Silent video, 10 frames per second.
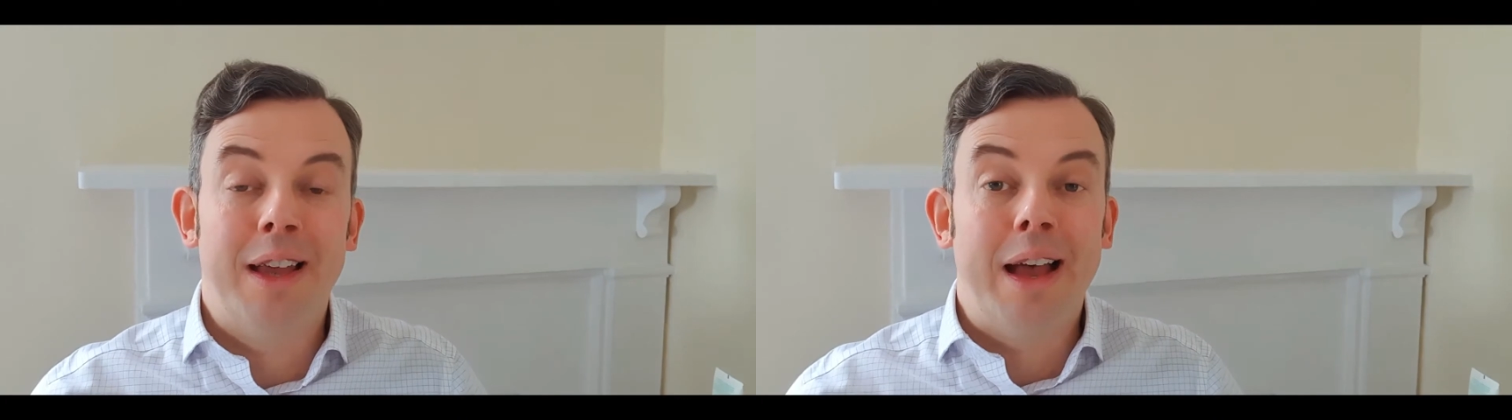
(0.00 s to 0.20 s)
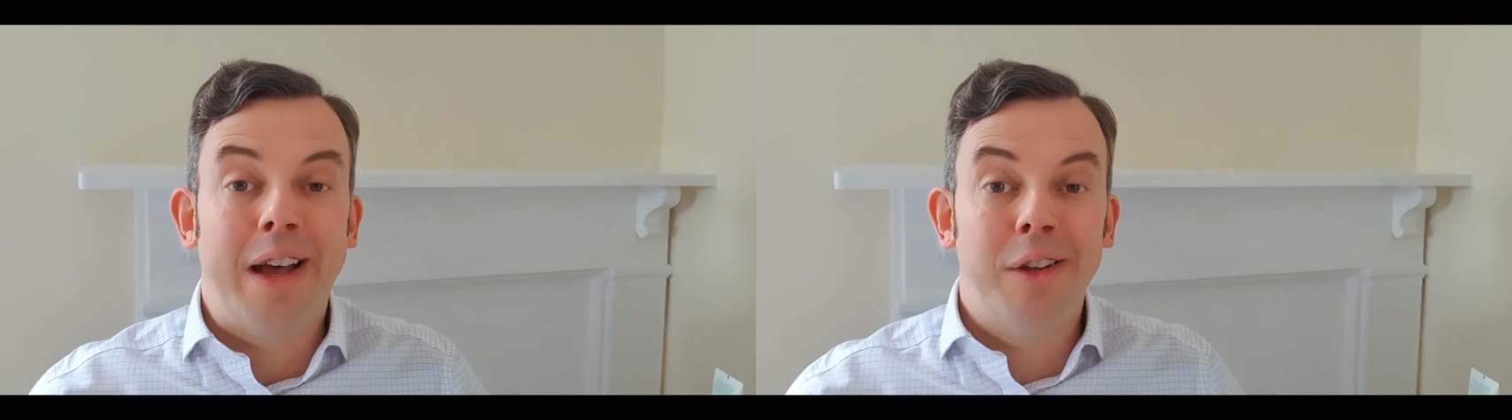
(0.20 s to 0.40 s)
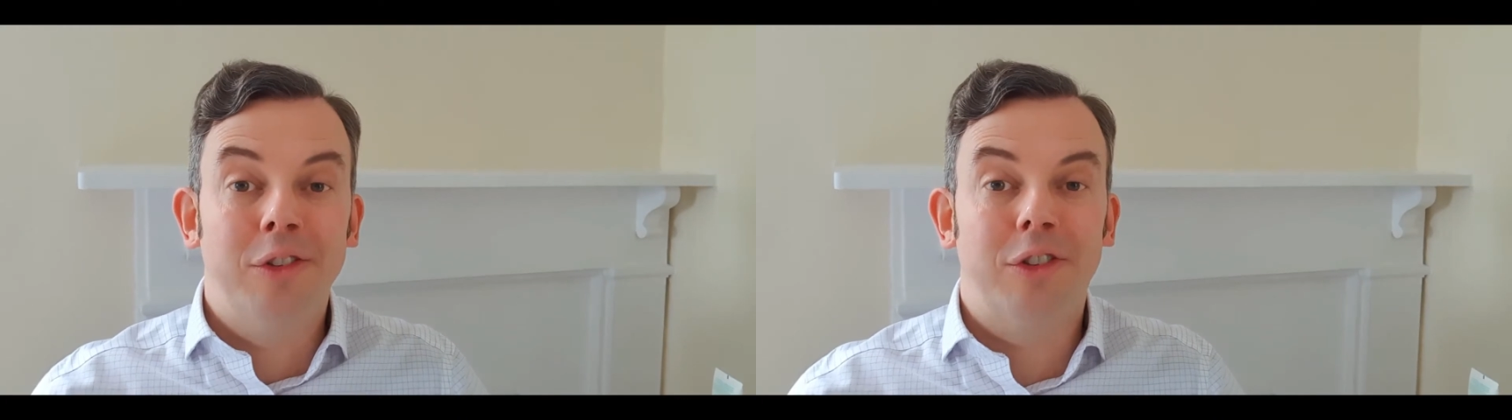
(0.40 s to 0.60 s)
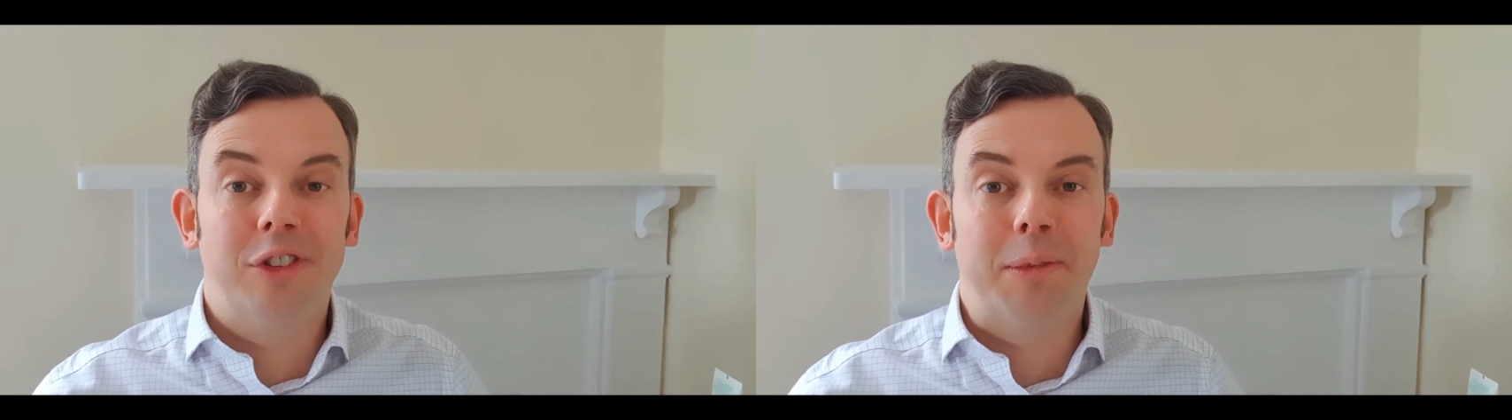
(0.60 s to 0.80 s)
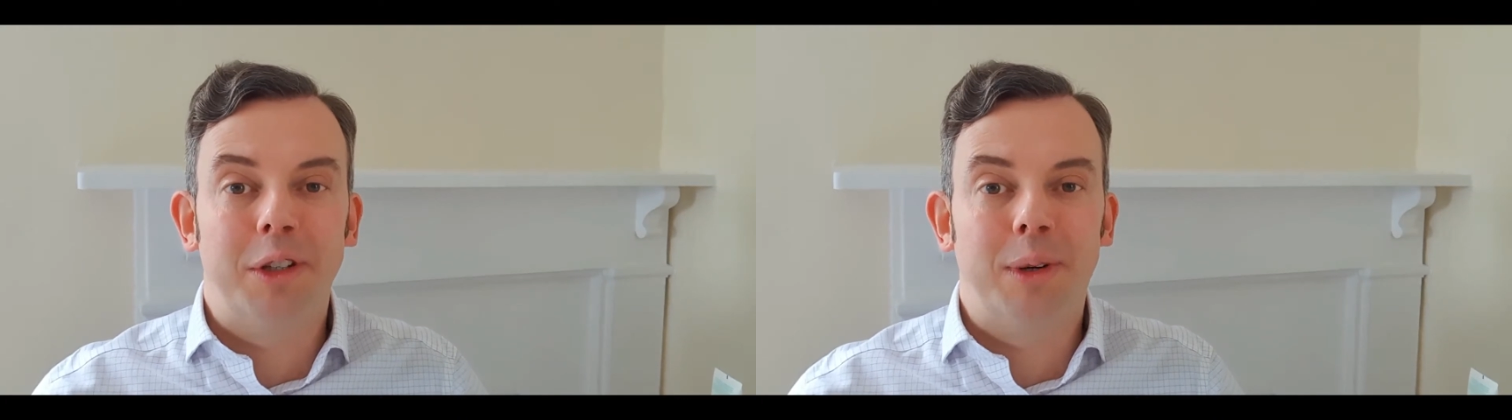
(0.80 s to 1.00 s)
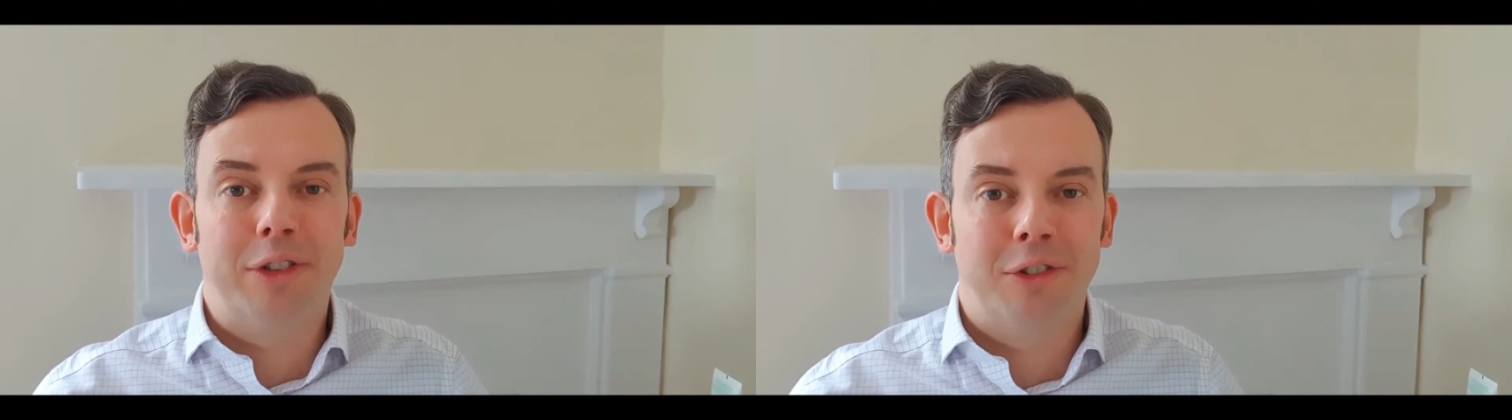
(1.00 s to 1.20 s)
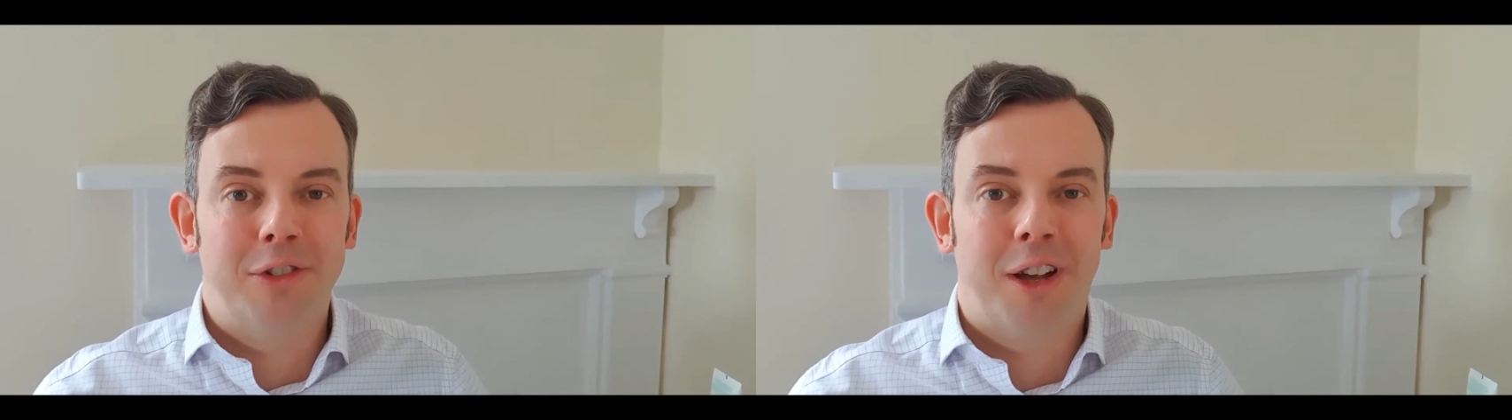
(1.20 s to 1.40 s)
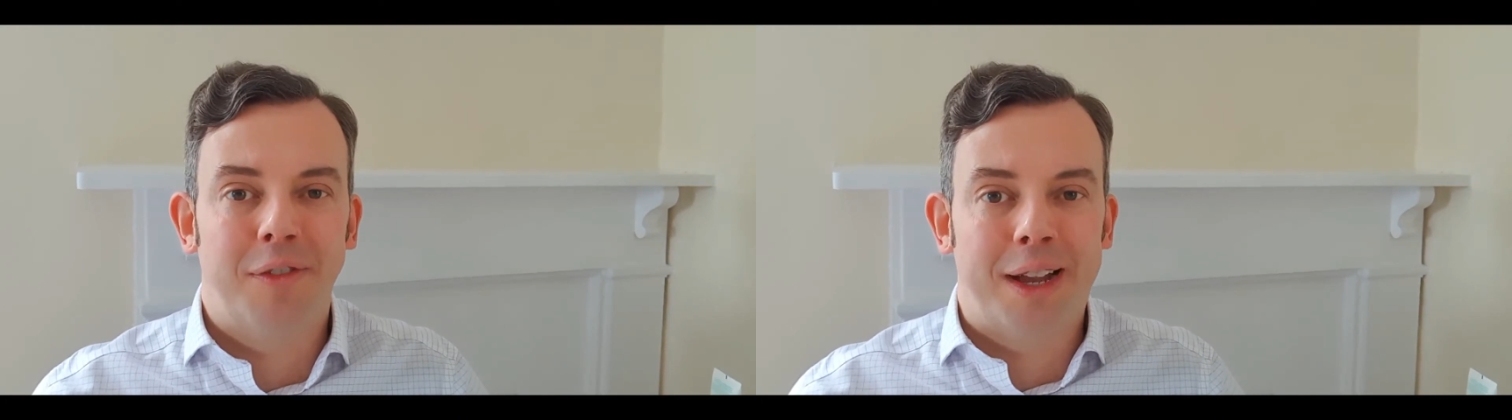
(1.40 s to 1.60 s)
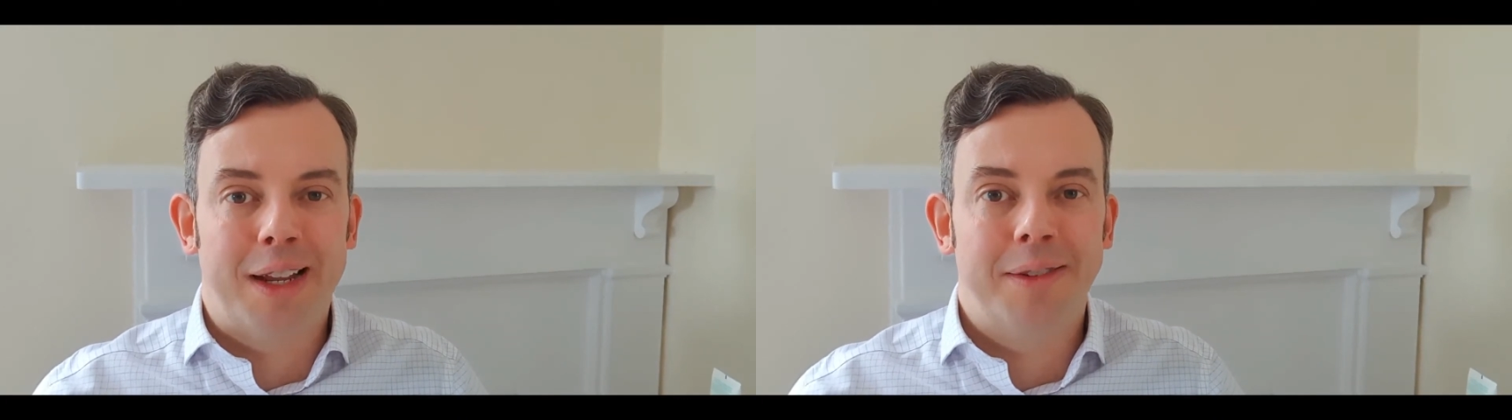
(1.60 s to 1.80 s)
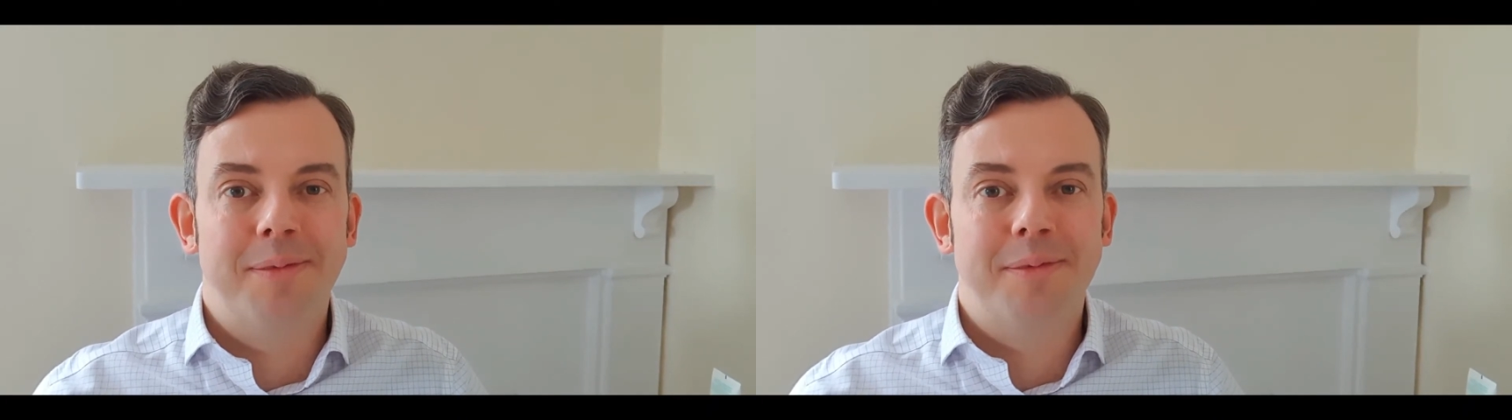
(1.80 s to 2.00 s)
and answer some of the questions that I've had.